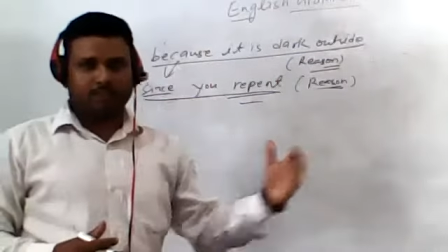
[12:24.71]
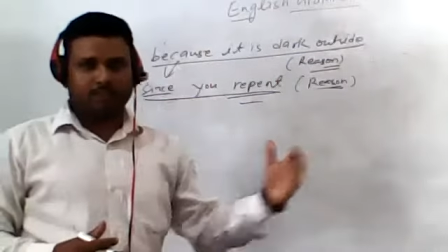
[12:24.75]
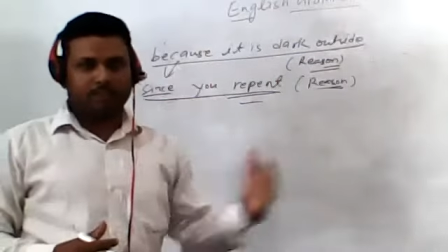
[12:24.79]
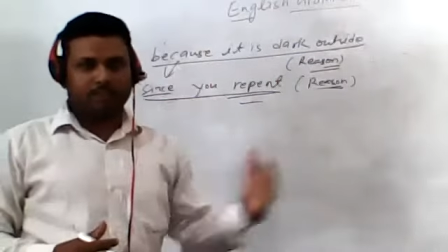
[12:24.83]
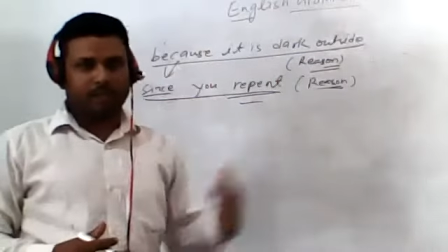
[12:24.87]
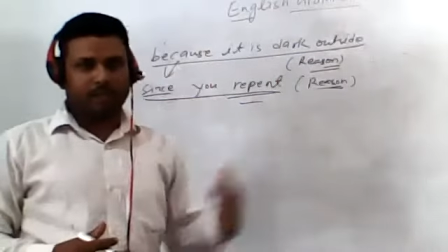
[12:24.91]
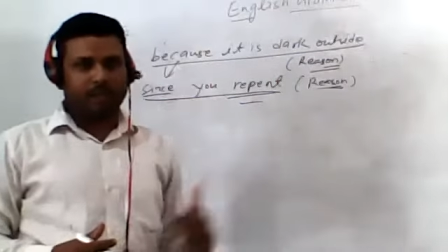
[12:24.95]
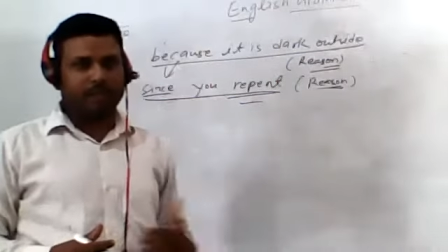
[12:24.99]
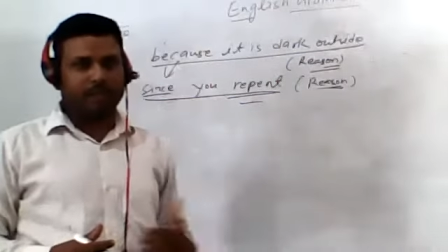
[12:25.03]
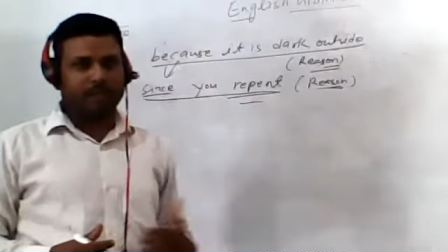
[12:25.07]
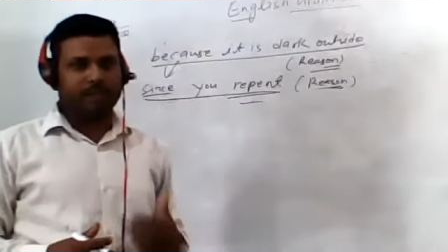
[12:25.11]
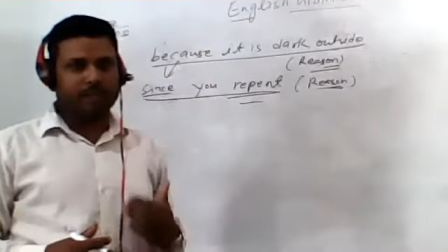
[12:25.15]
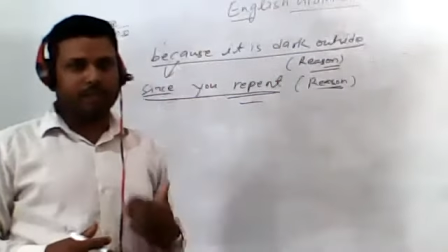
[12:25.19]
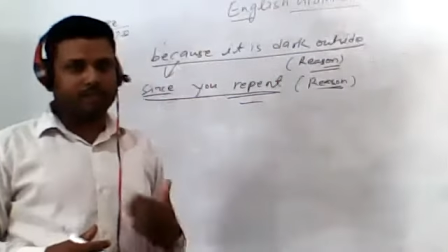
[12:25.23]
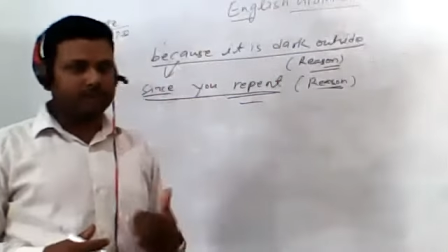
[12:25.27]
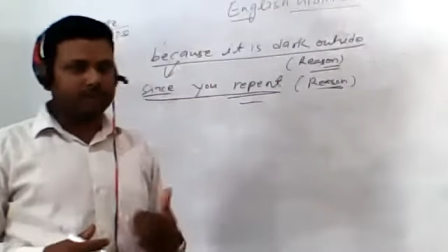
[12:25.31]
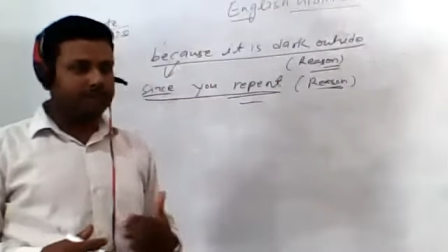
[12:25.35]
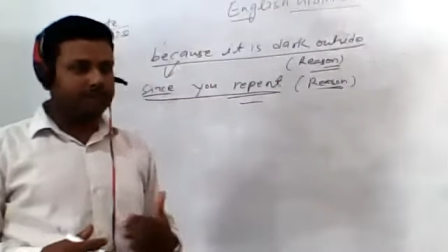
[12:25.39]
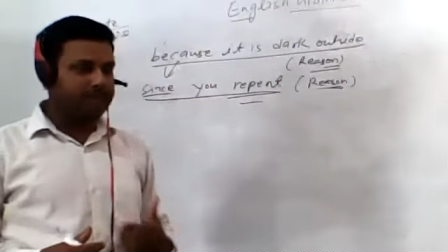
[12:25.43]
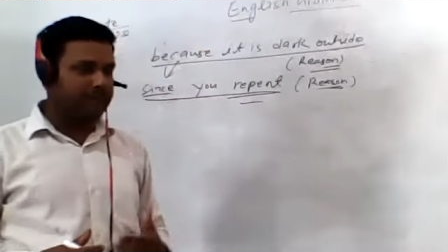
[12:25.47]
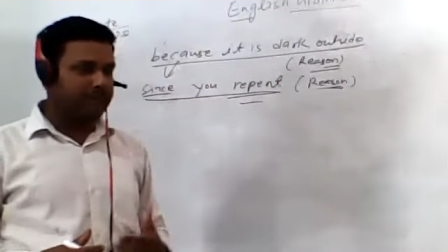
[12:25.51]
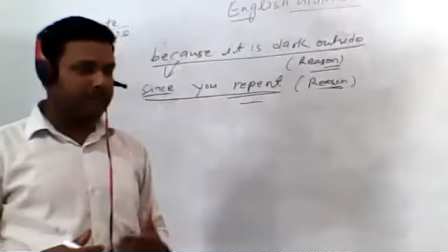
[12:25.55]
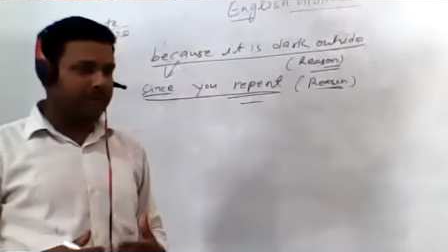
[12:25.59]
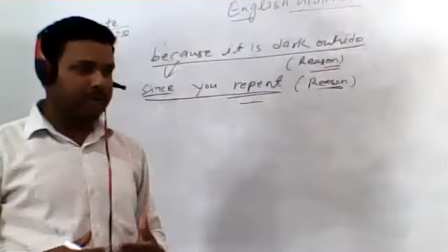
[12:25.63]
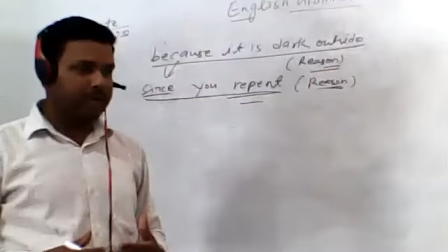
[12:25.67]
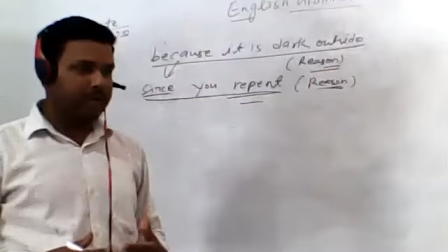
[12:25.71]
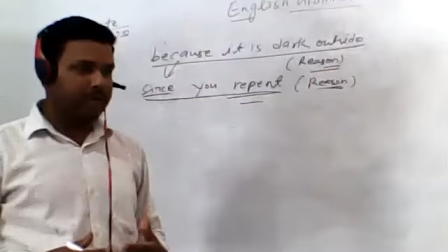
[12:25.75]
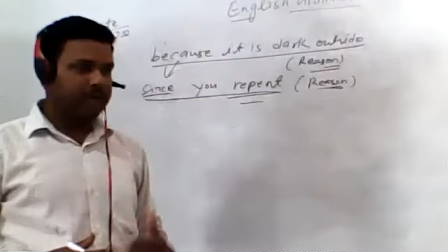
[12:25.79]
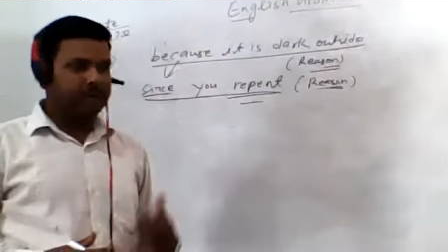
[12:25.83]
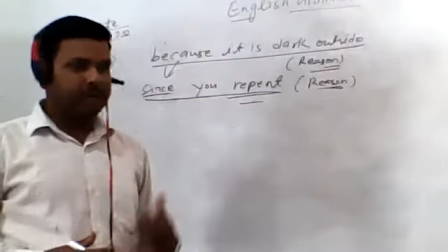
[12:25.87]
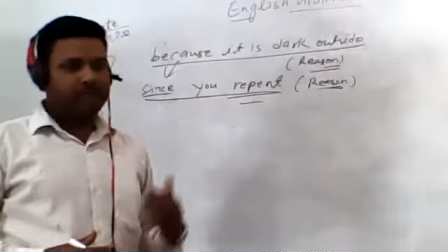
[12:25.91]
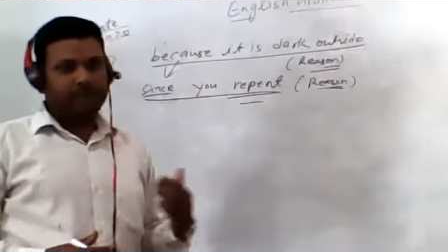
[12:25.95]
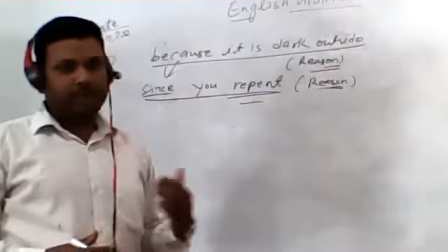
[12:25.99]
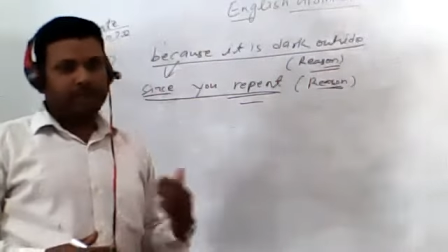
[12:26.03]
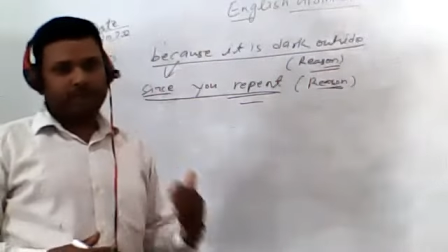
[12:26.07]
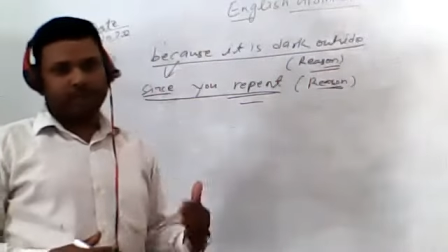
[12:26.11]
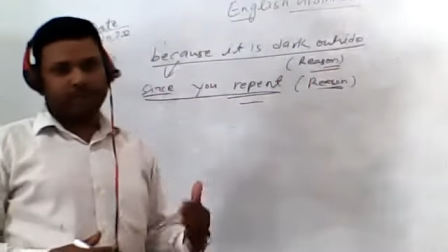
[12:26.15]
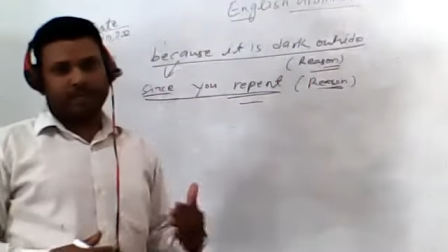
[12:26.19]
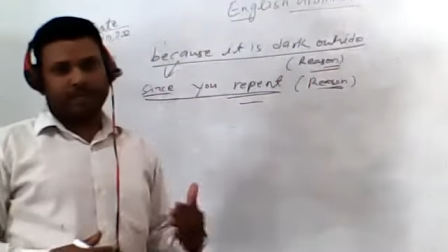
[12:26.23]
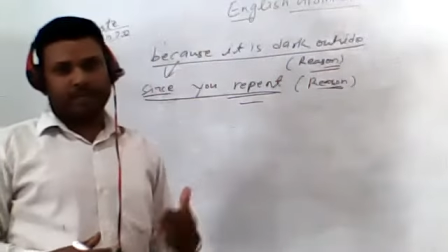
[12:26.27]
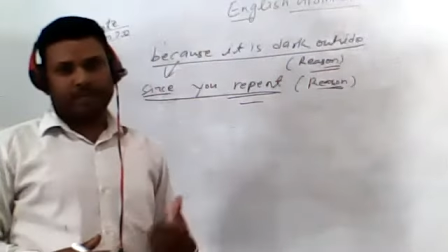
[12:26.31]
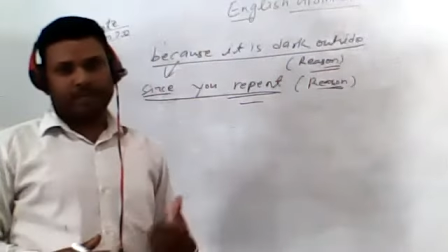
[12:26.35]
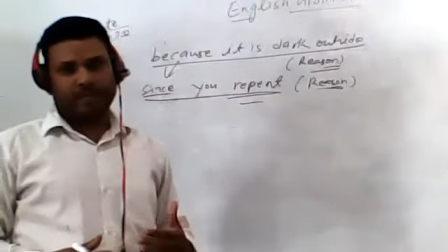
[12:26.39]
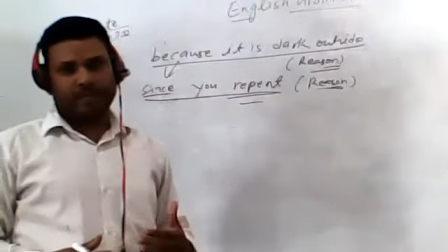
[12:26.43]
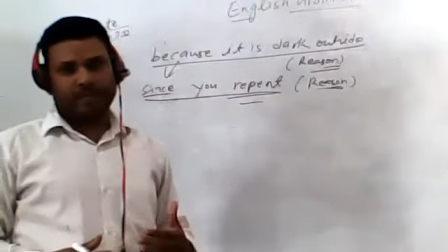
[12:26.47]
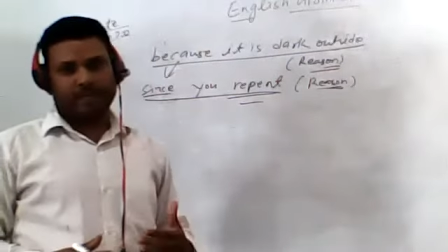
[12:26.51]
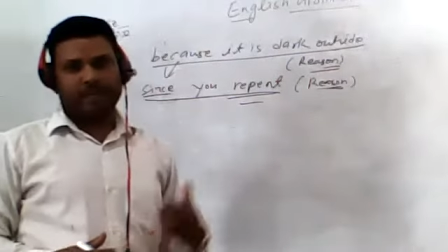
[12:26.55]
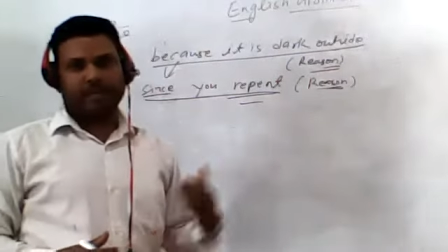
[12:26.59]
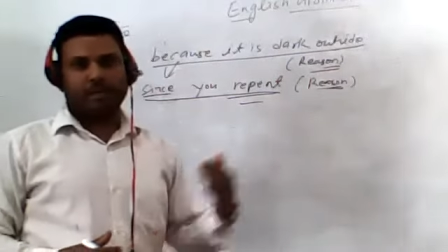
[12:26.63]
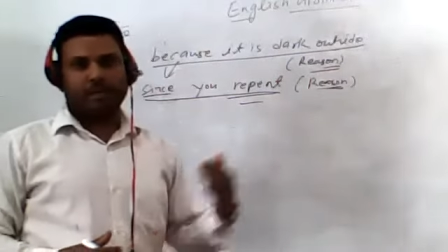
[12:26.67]
but condition is that if I
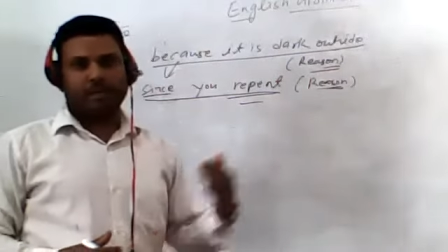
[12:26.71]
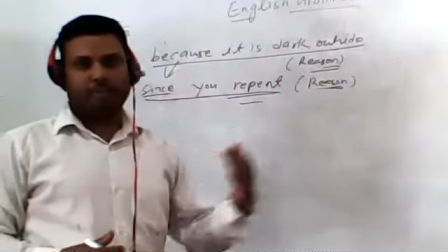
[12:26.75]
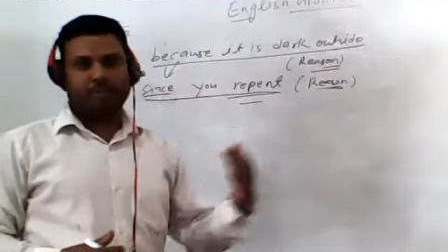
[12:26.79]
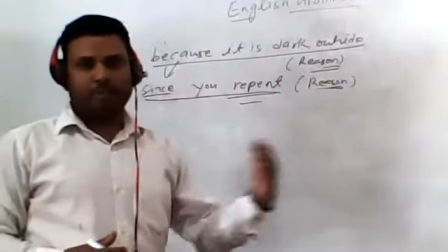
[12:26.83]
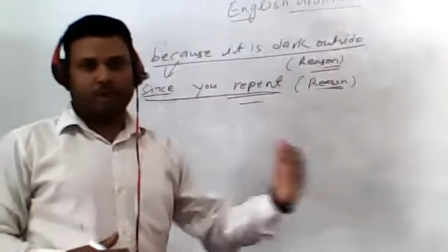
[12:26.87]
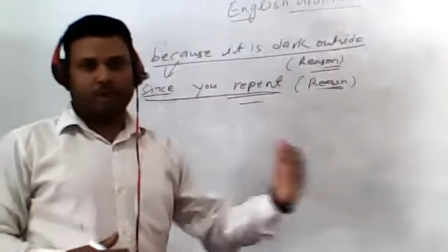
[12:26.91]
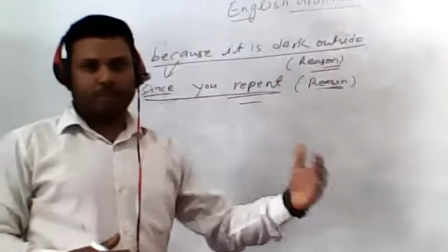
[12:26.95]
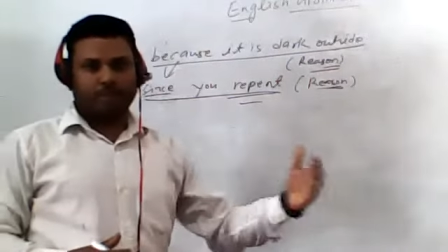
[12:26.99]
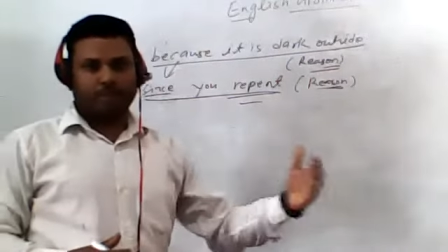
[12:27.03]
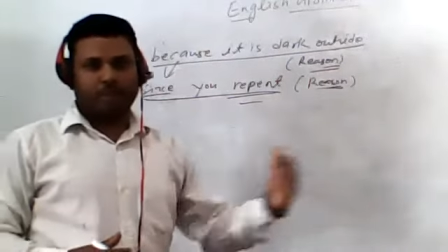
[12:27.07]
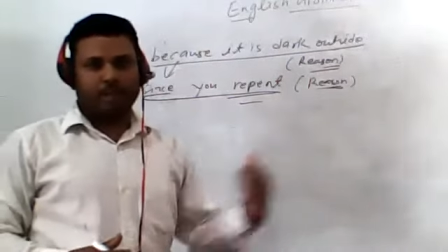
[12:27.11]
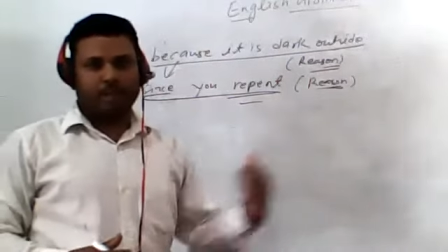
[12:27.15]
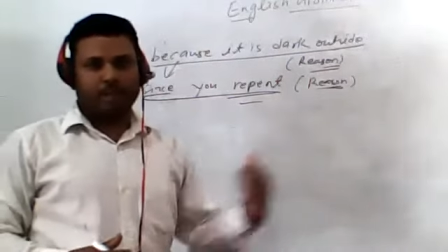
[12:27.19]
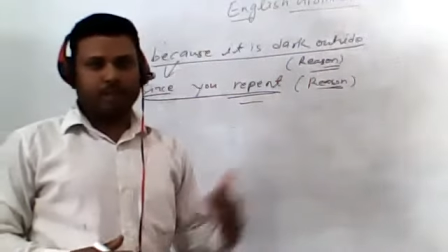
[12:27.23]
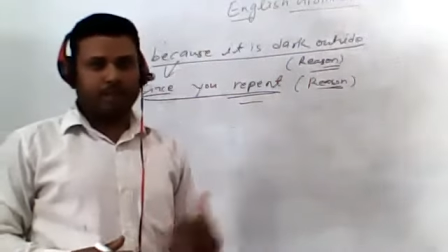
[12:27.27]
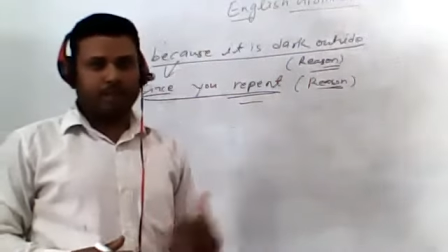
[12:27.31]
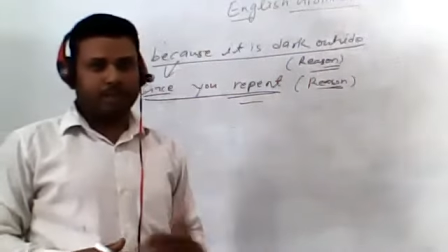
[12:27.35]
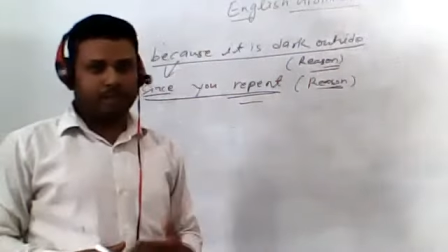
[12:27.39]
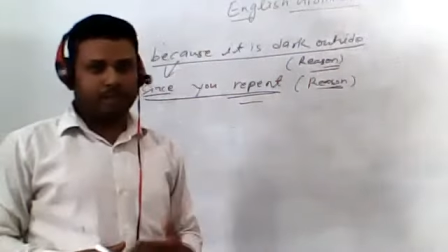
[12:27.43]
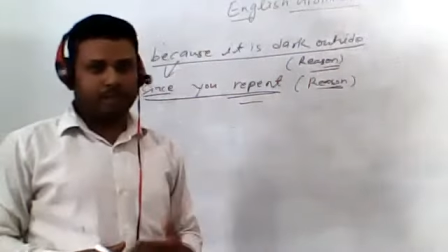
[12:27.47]
get a proper